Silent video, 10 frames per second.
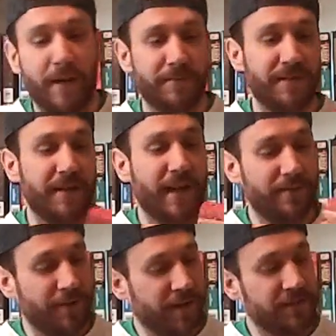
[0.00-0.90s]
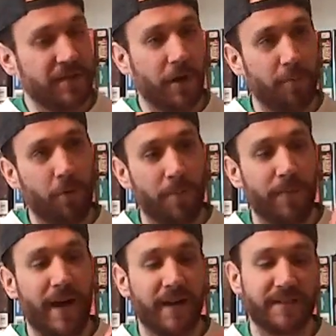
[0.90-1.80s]
comes in kind of a nice cardboard
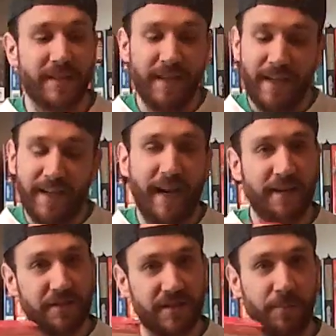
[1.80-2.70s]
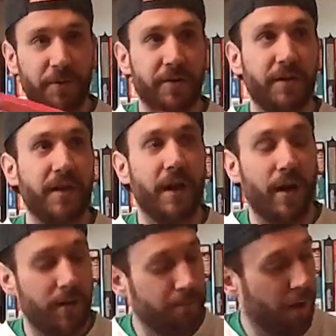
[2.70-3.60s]
box. Kind of similar to
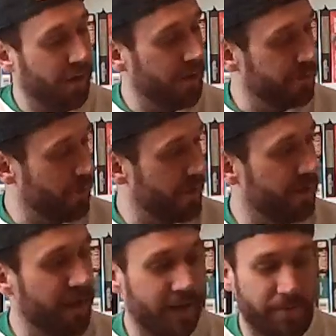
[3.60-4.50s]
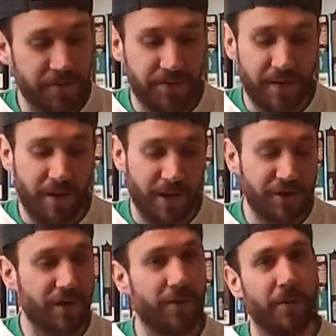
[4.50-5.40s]
the Mario 20th Anniversary
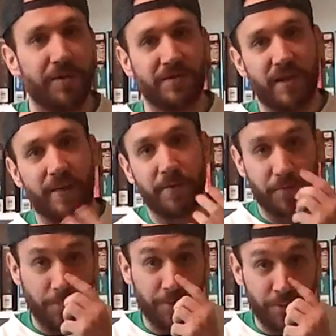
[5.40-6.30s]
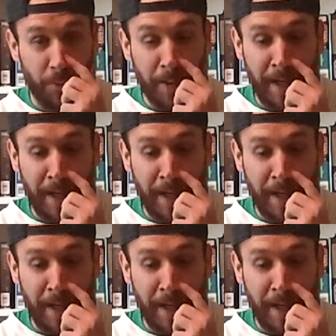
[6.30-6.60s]
Collection, although it doesn't have the 2 jewel